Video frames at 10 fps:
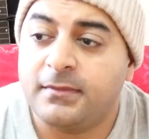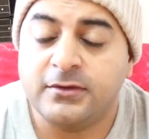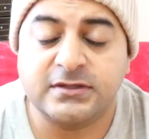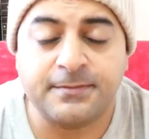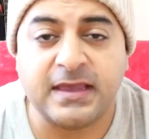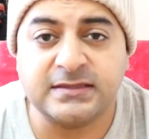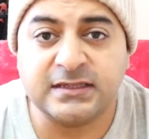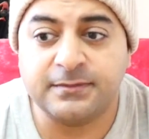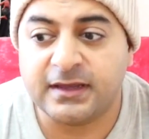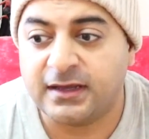It was
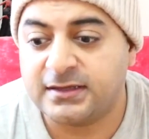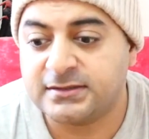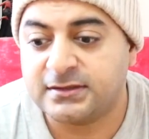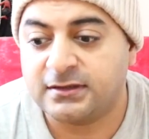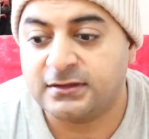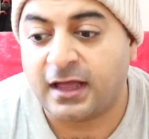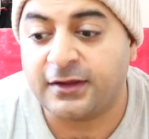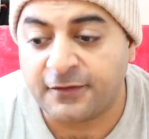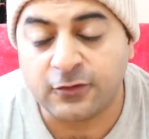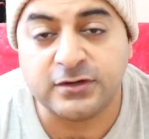amazing because,
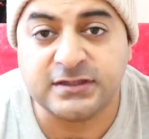of course,